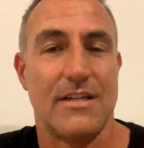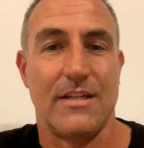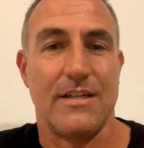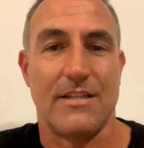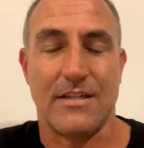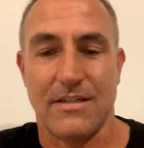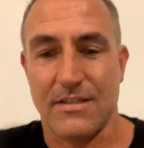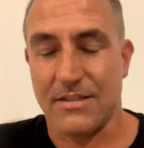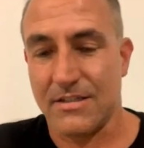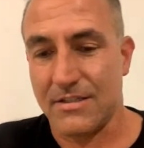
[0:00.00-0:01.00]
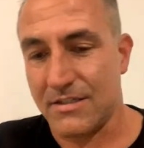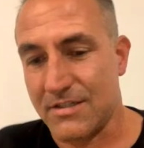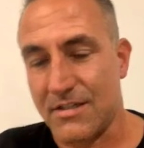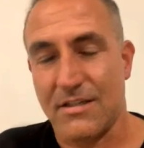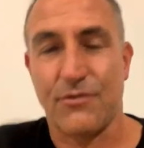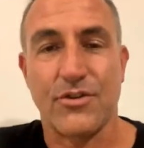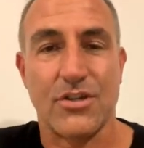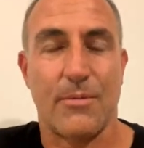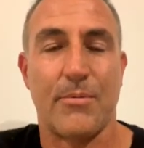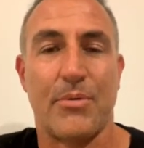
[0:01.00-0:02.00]
It's a
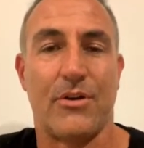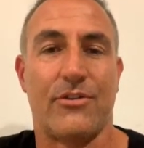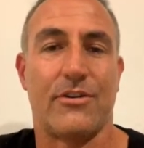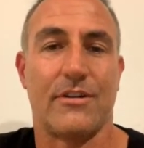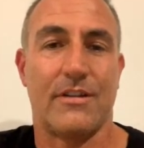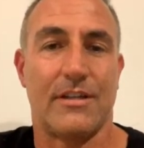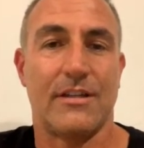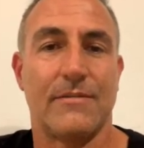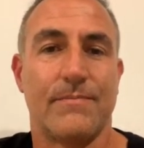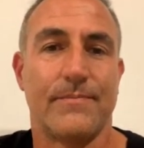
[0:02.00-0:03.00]
different type of person, I think.